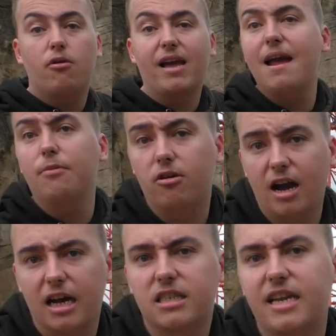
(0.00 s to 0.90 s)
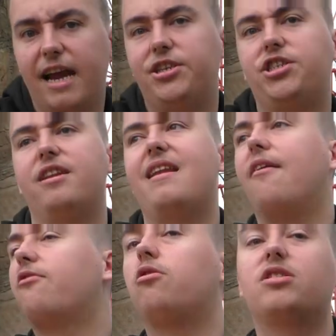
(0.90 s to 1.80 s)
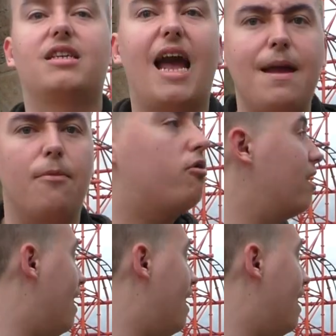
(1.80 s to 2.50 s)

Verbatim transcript: old cable car station. Now, of course, the cable